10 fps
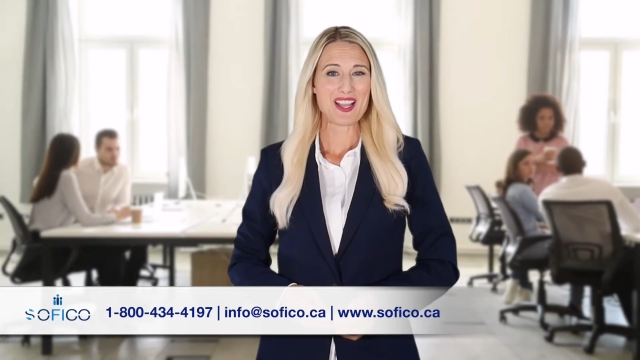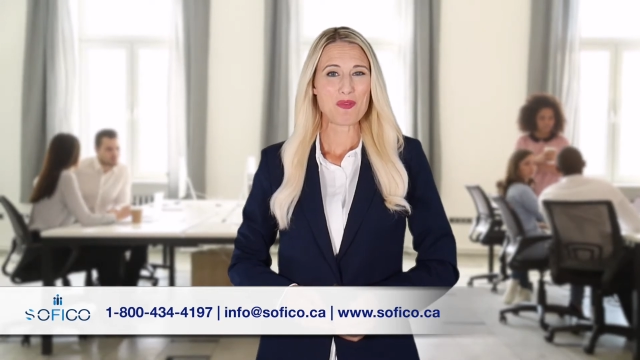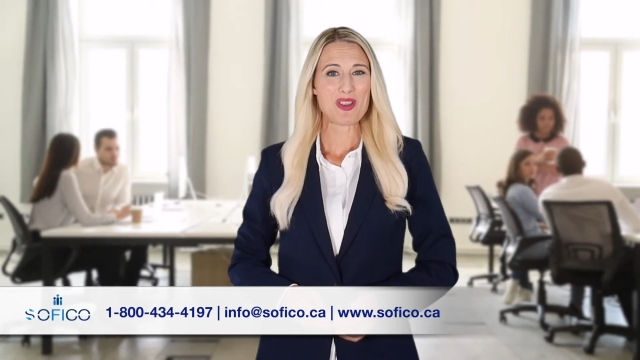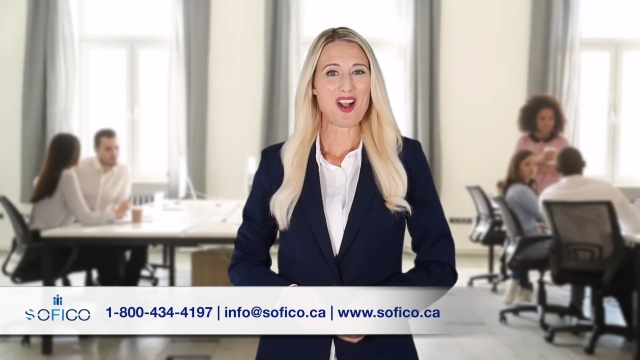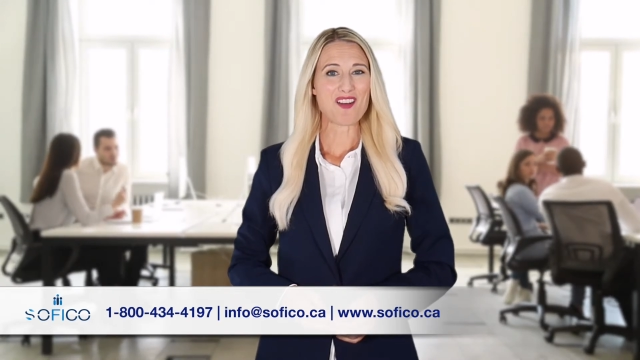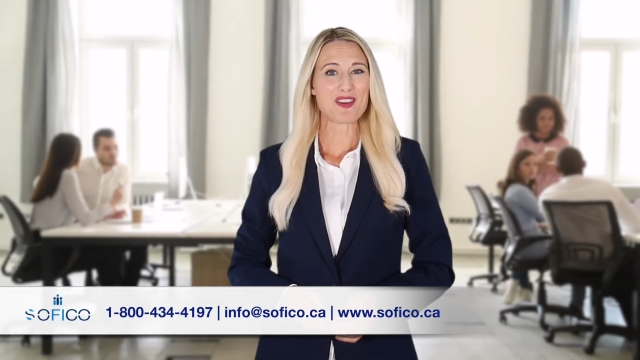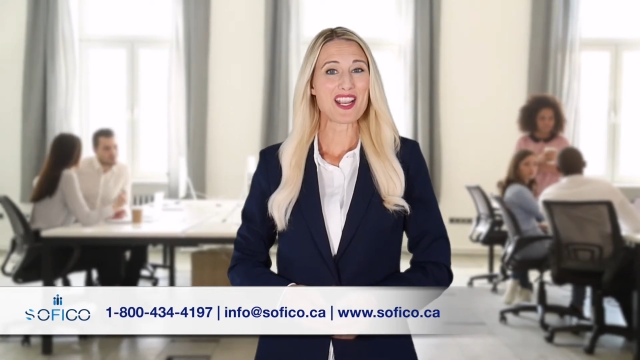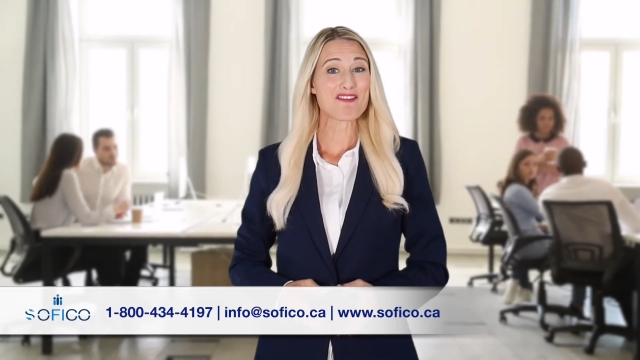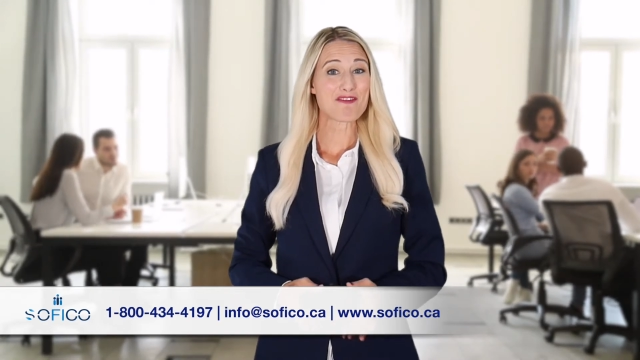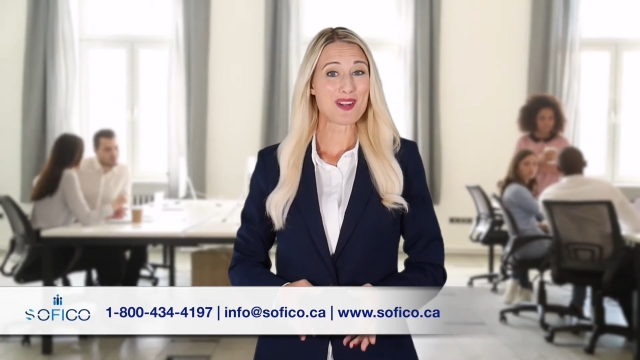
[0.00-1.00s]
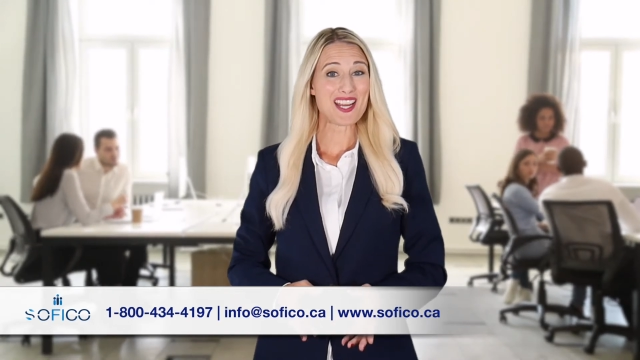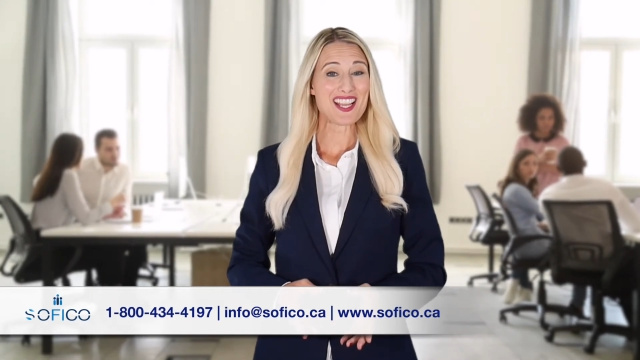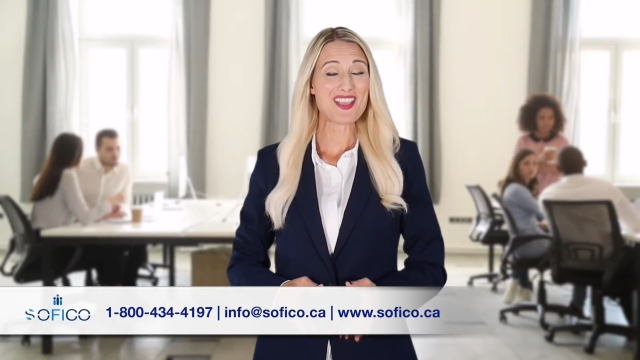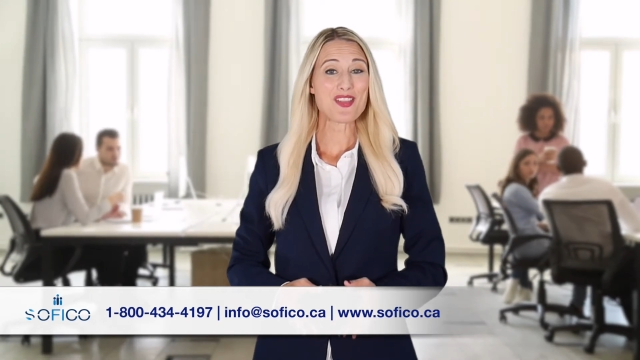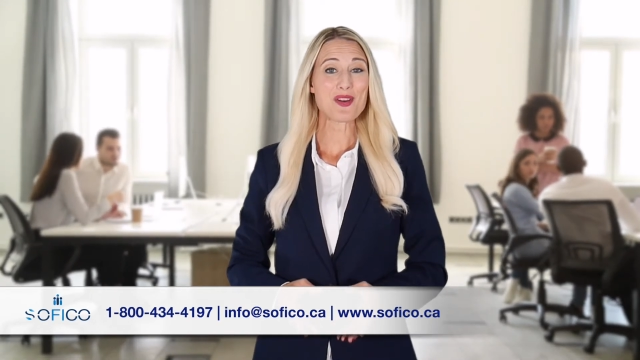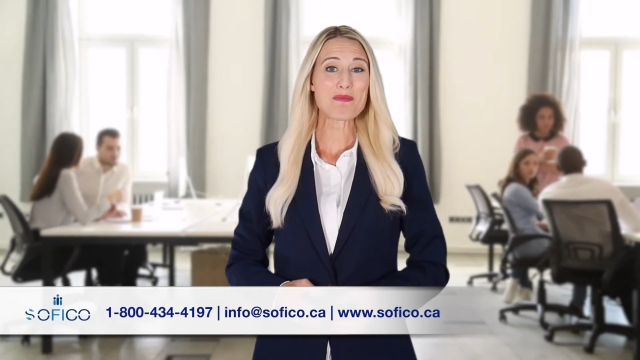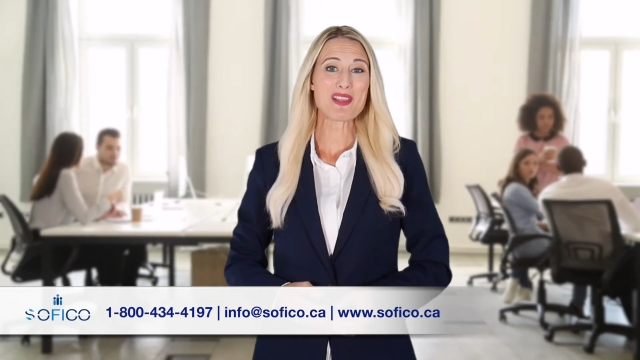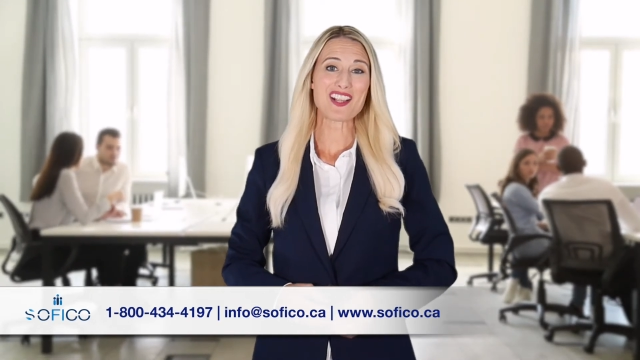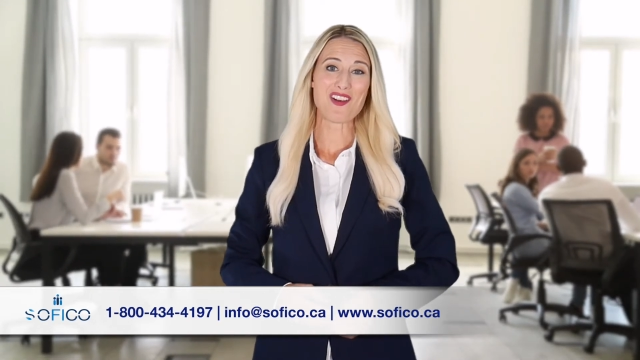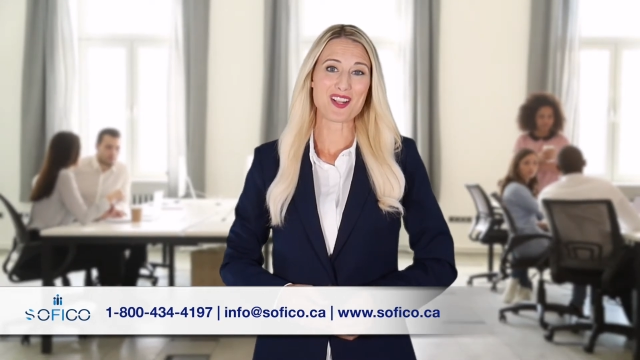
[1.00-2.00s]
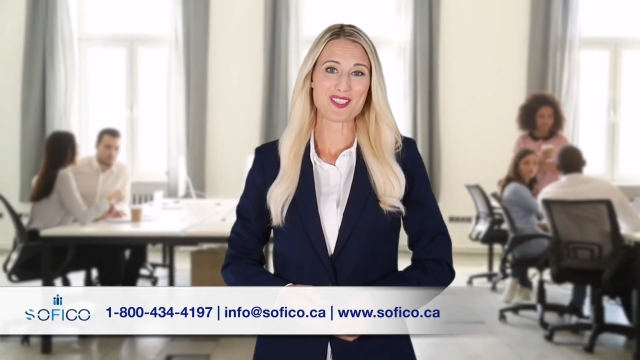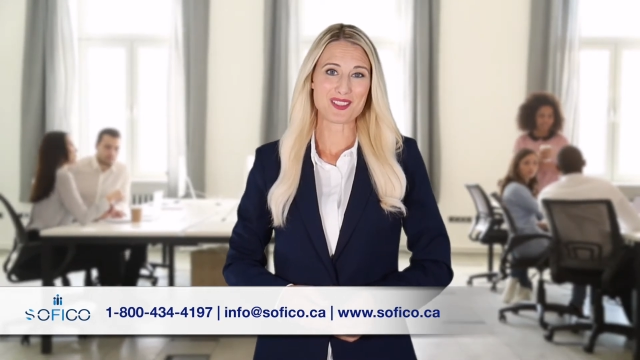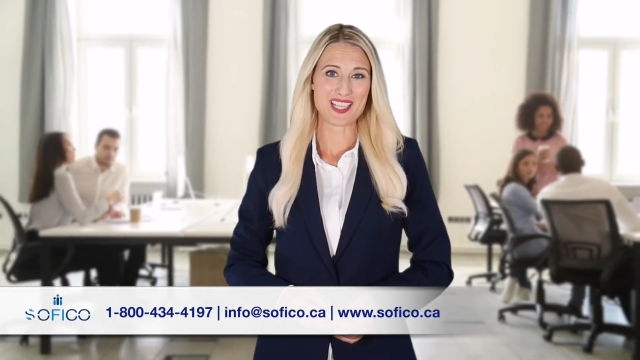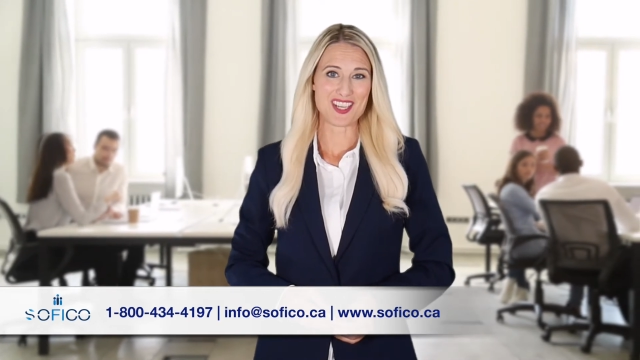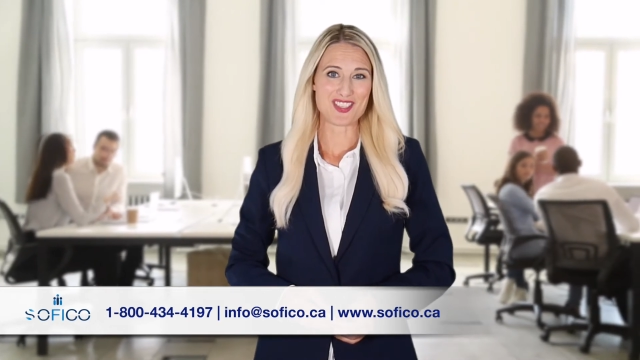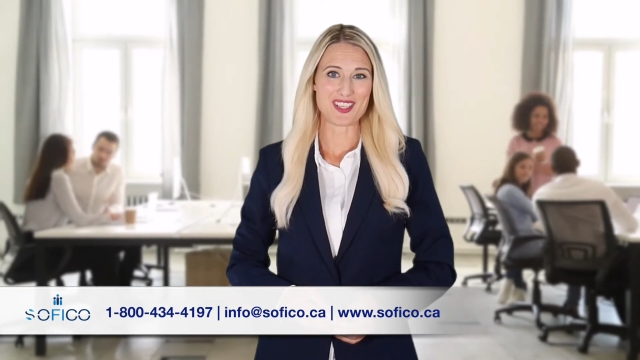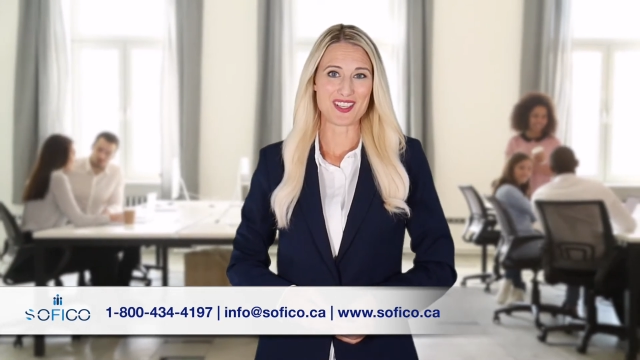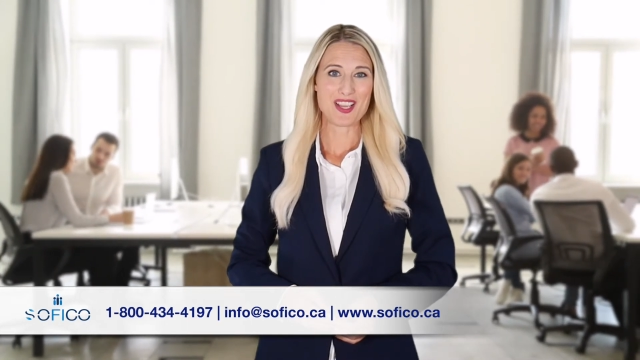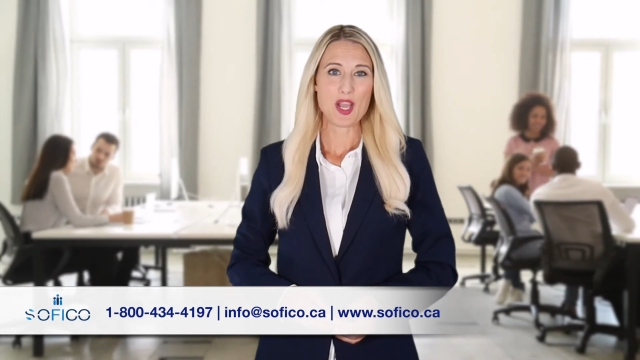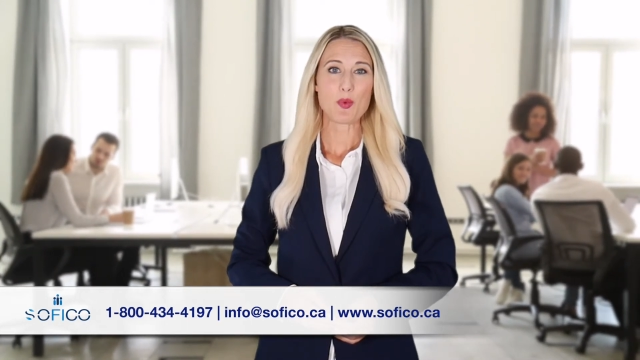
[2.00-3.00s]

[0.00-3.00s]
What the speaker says: We offer a free 30-minute consultation